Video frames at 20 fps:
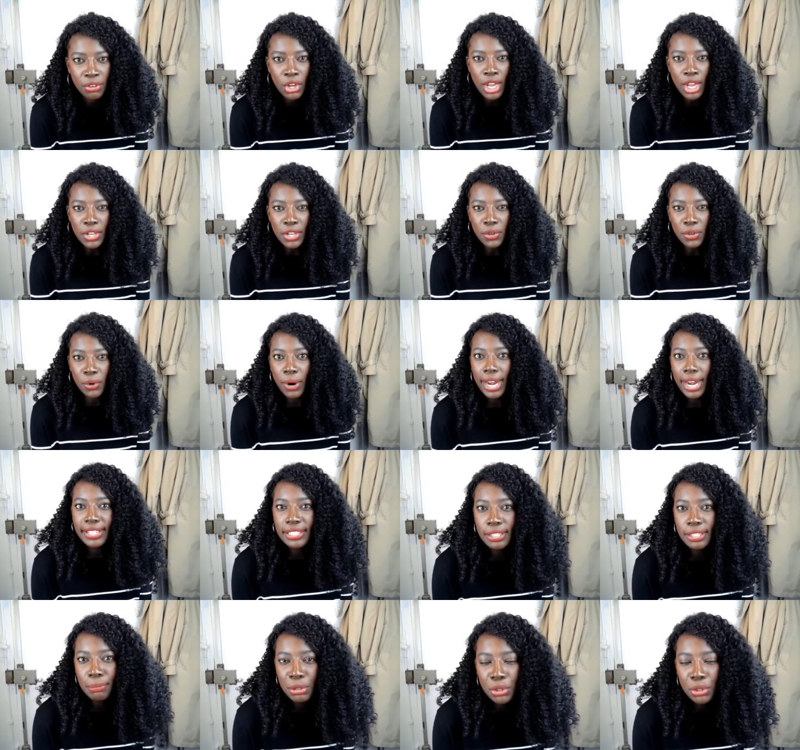you know, as
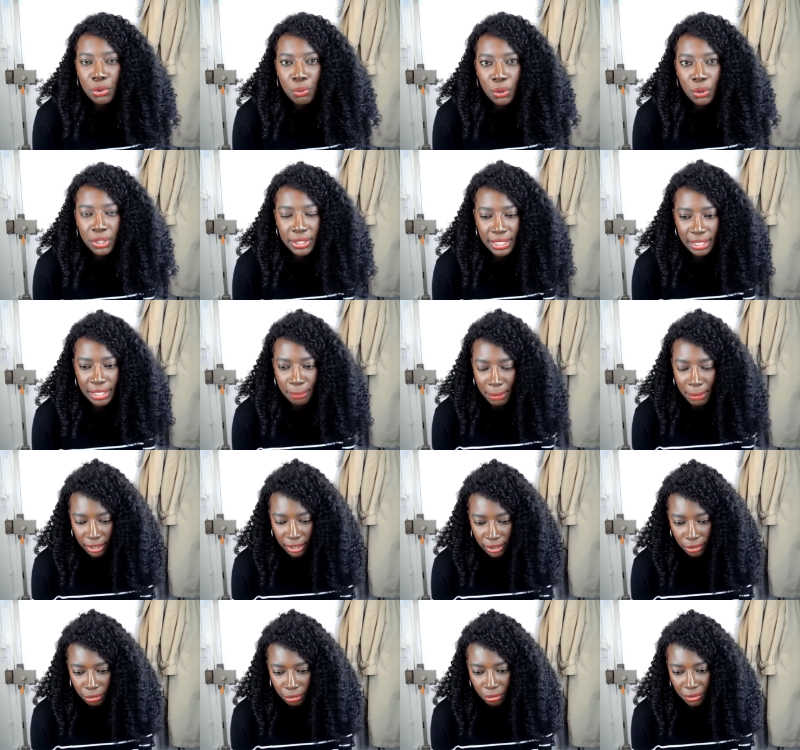someone who works in the
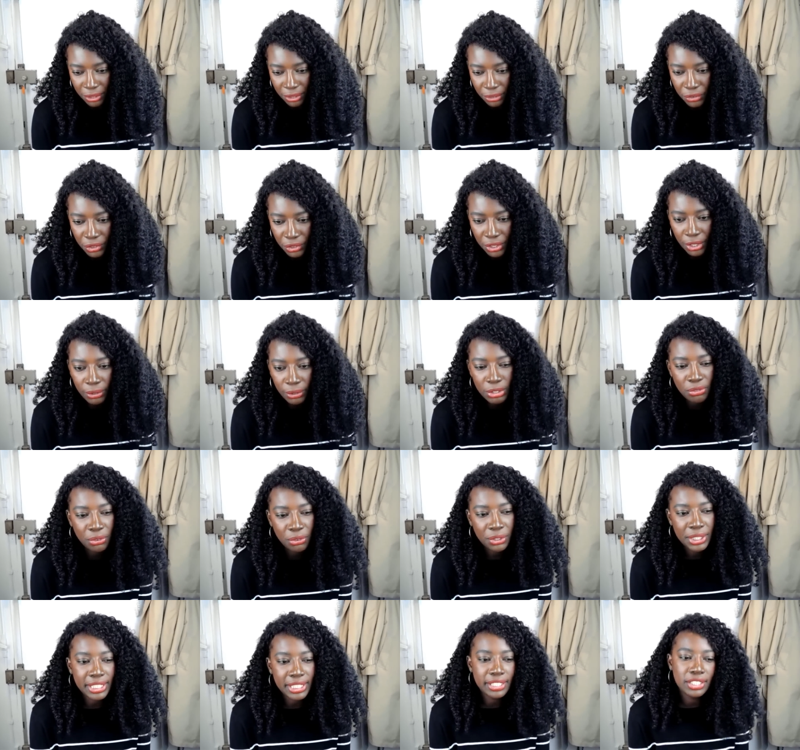medical field, you know, it's
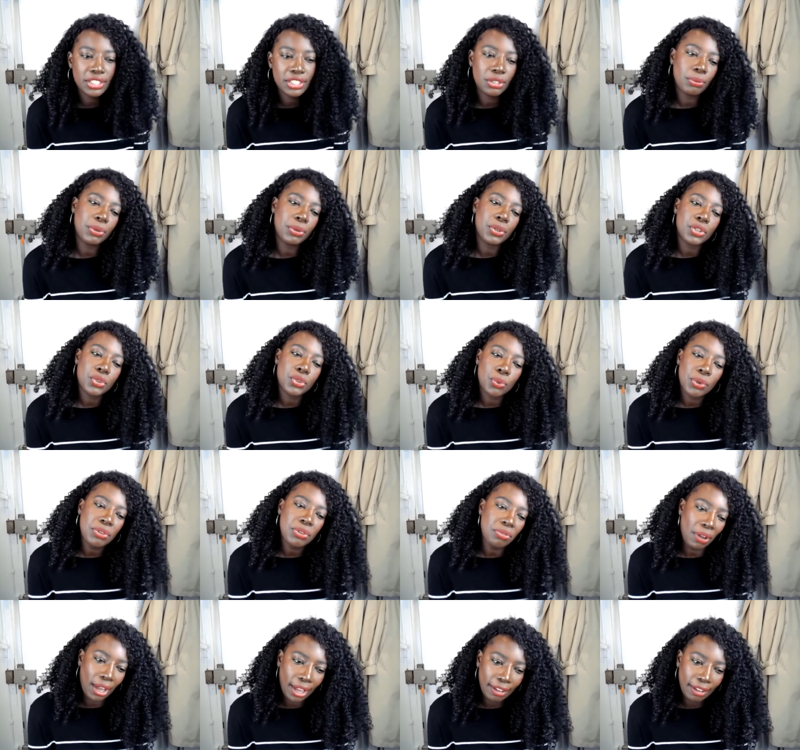very easy when you're
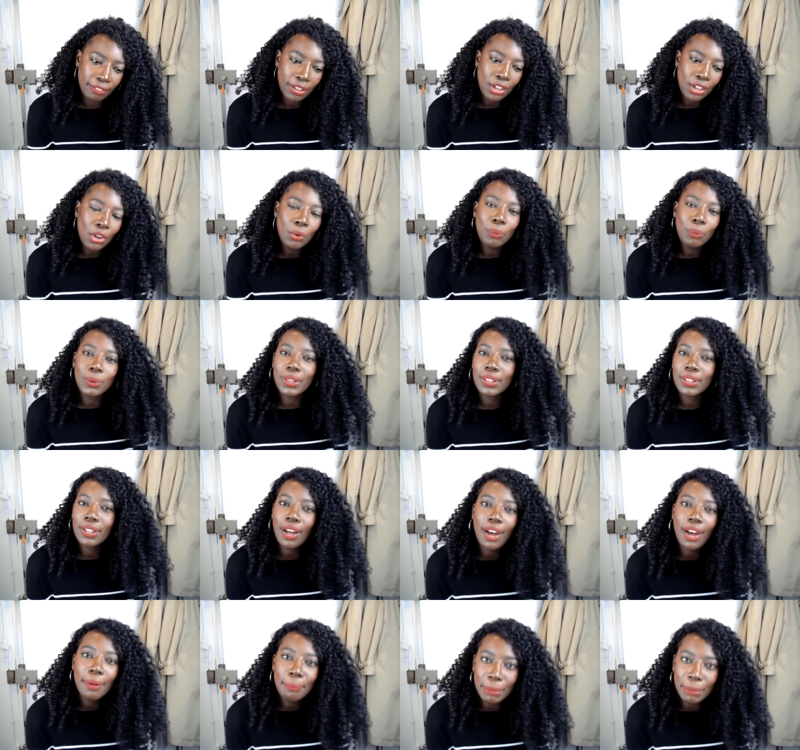25 with
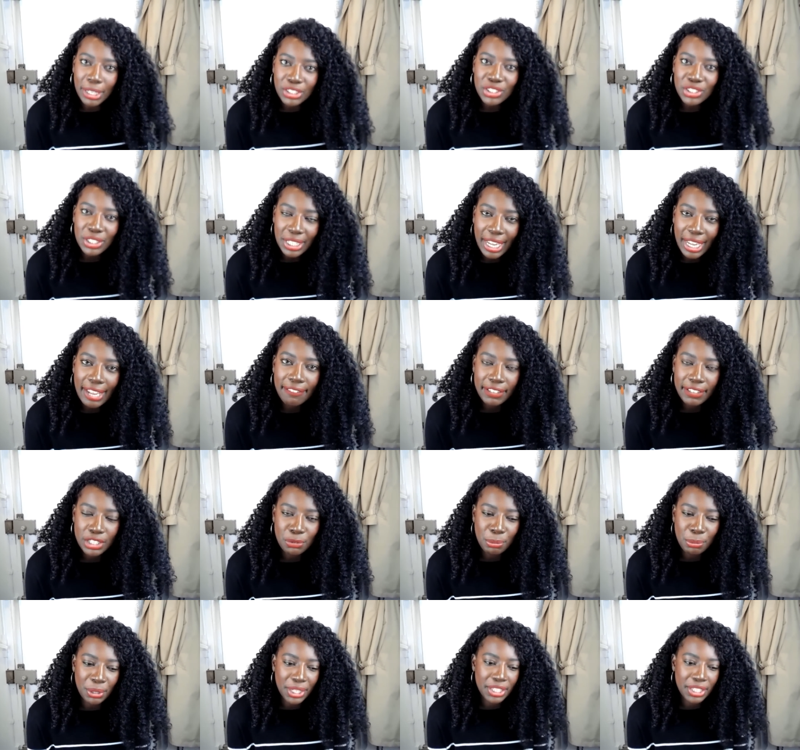not much life
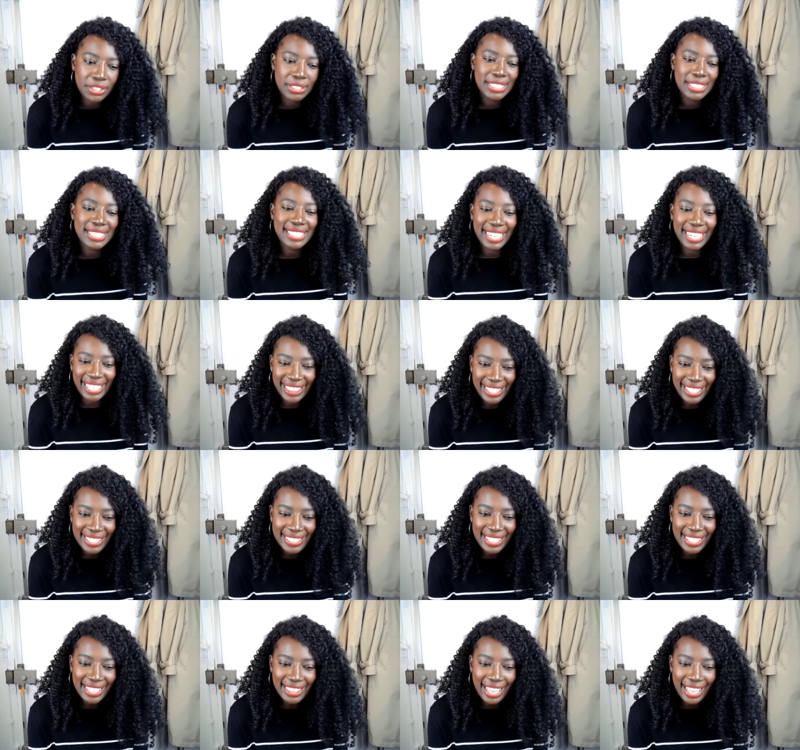experience to say things
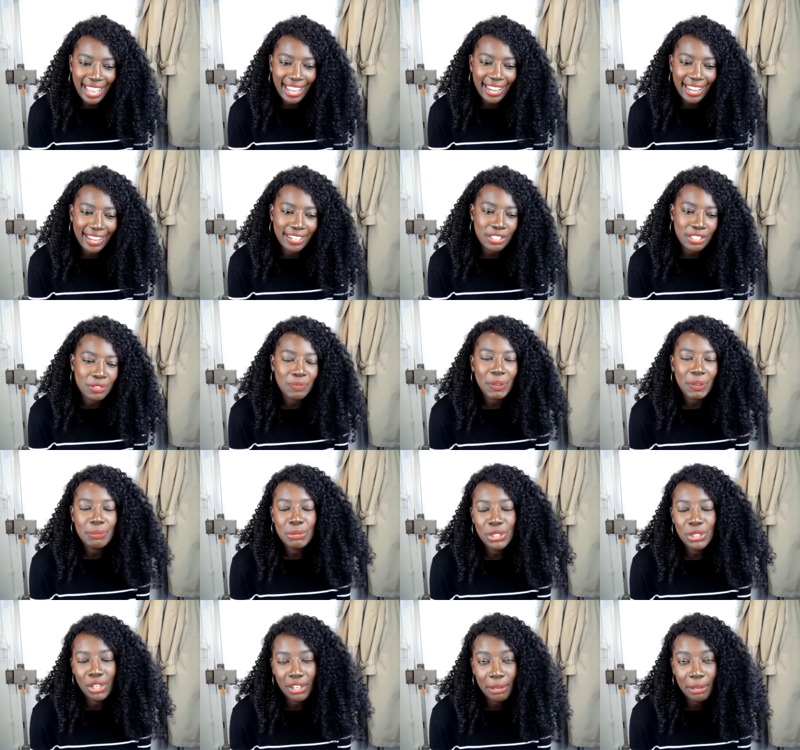like that. And it's, I'm
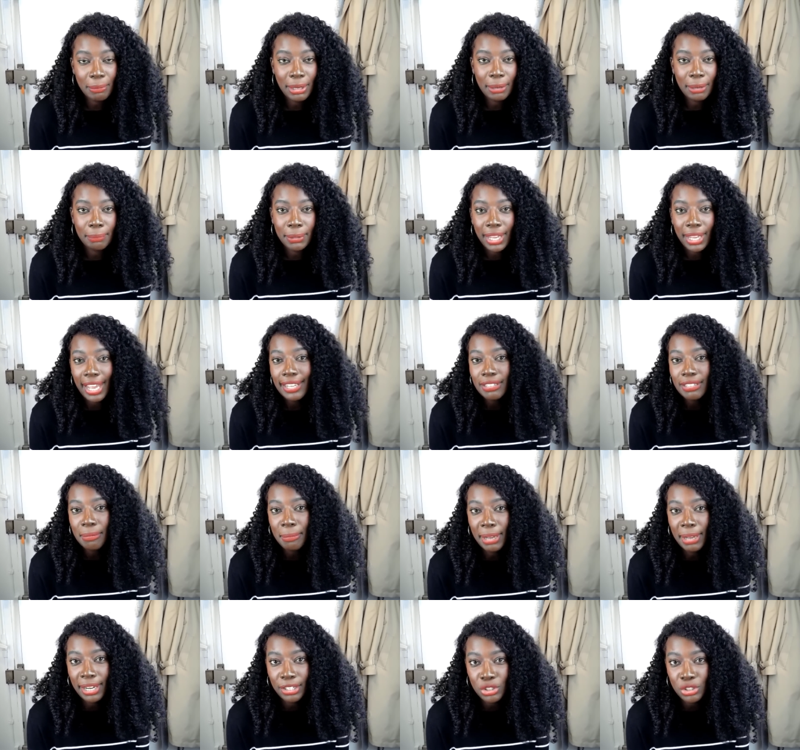sorry, men, but as a
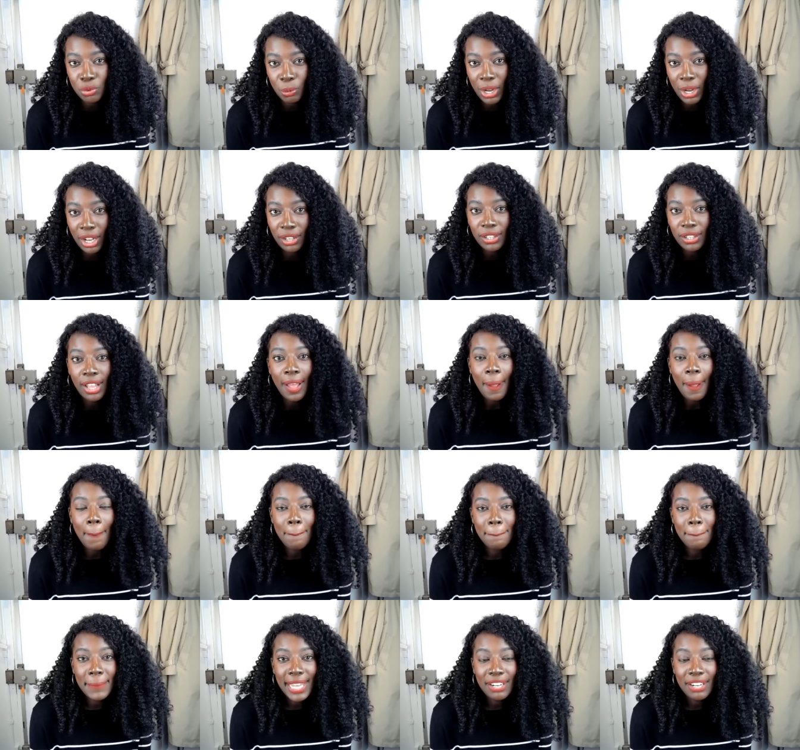man as well,
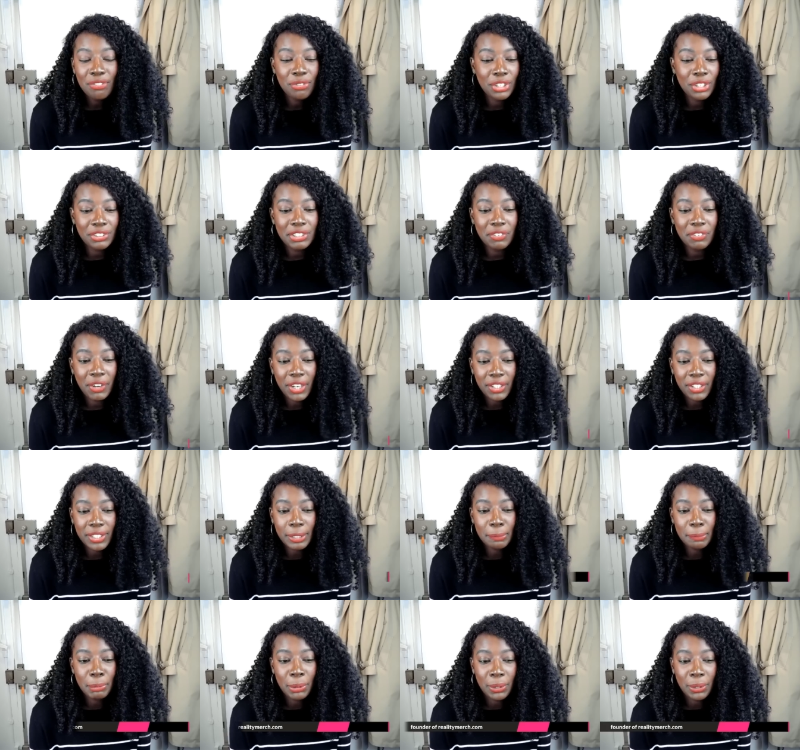men very rarely
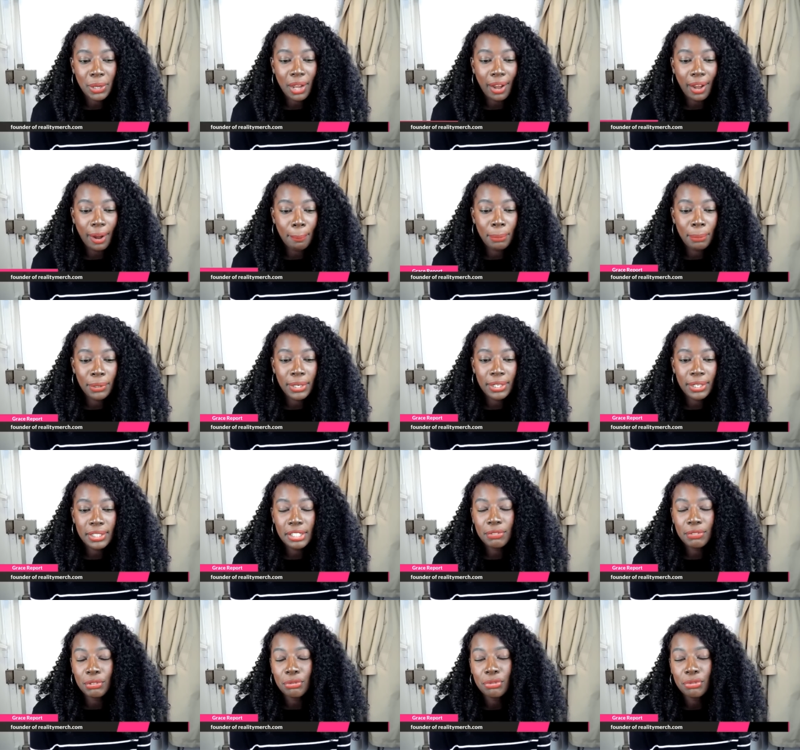put, uh, put in
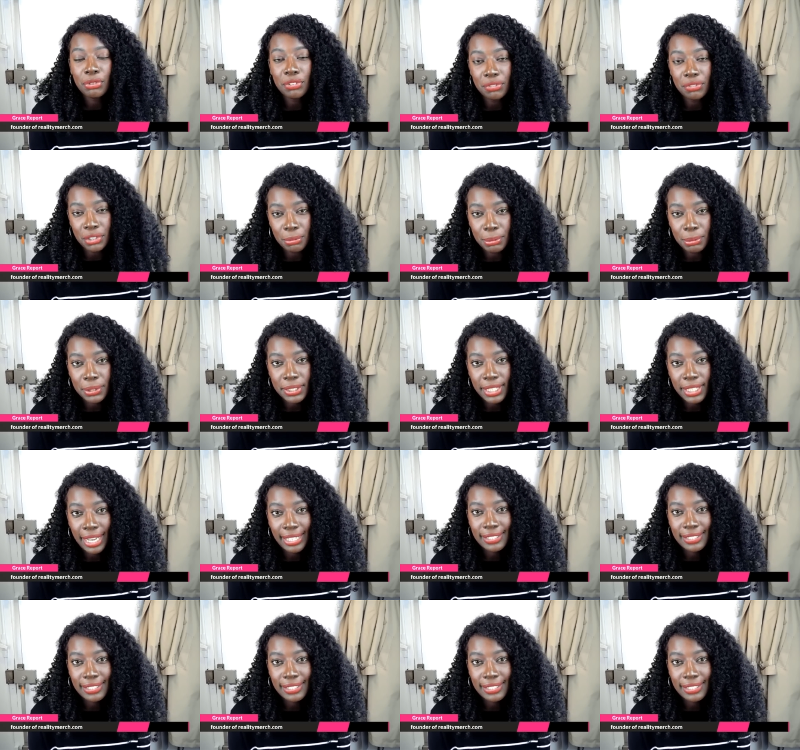even 50%